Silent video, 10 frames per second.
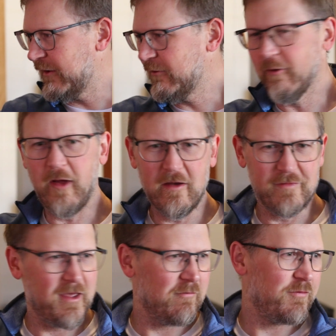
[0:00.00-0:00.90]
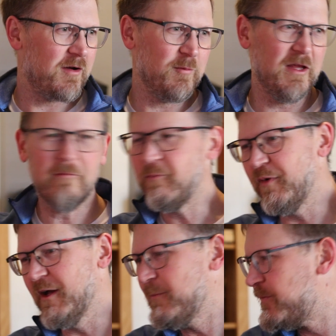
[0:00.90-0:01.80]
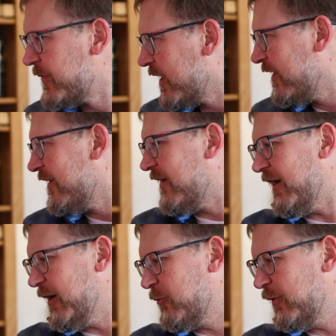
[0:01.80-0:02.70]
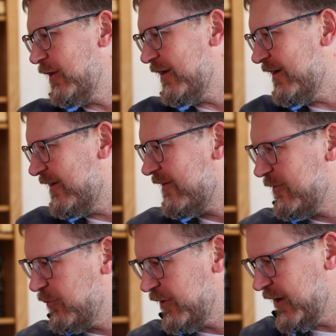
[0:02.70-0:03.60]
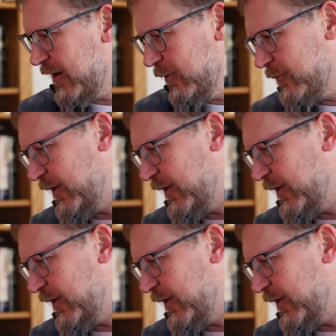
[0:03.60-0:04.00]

I don't have that in front of me, but I will pull it out. Oh,